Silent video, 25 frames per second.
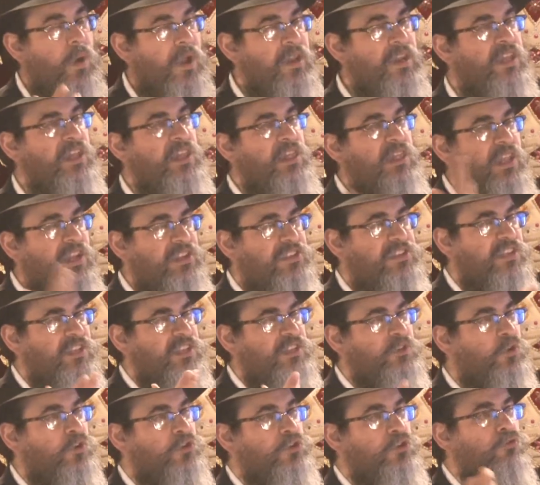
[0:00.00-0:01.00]
and he
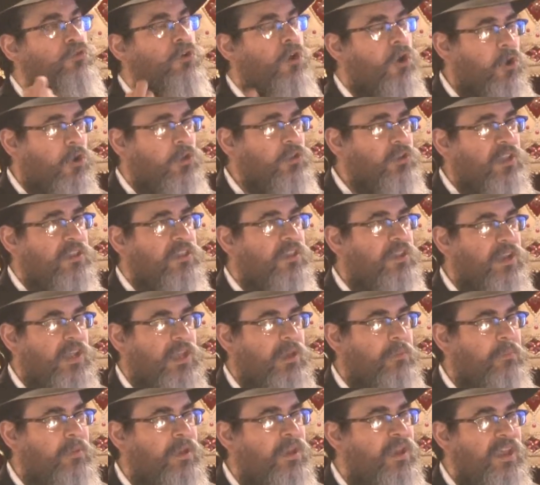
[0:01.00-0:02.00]
listens because you're older than
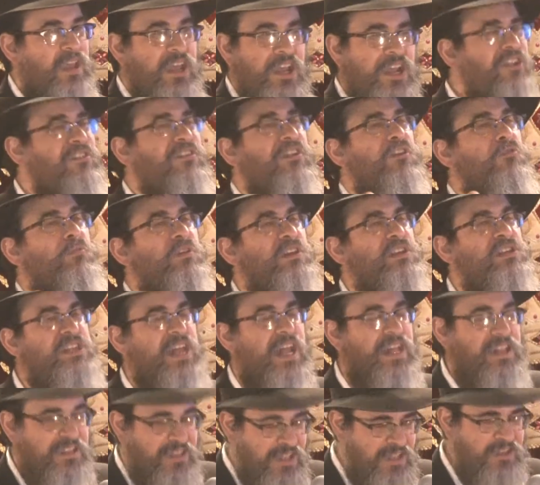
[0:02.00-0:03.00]
him, he doesn't
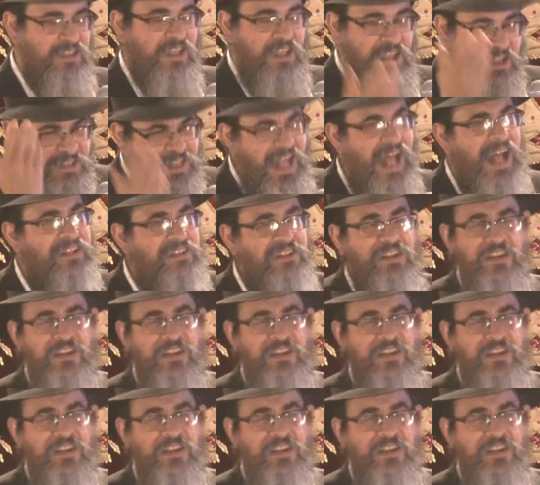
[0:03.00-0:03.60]
resent it. That's